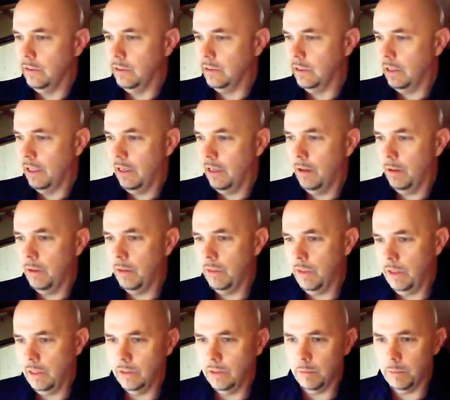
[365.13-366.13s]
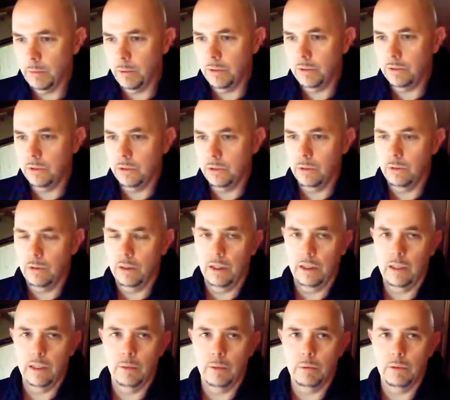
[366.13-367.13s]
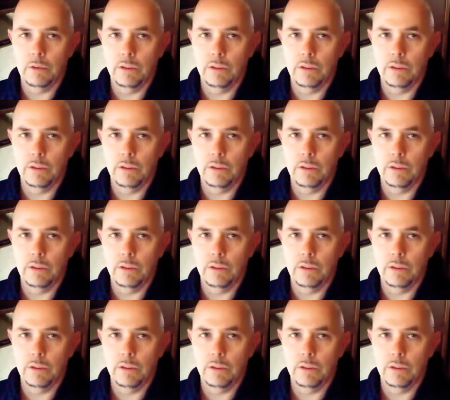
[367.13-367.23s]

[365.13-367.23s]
There's a lot of other things I'm going to end up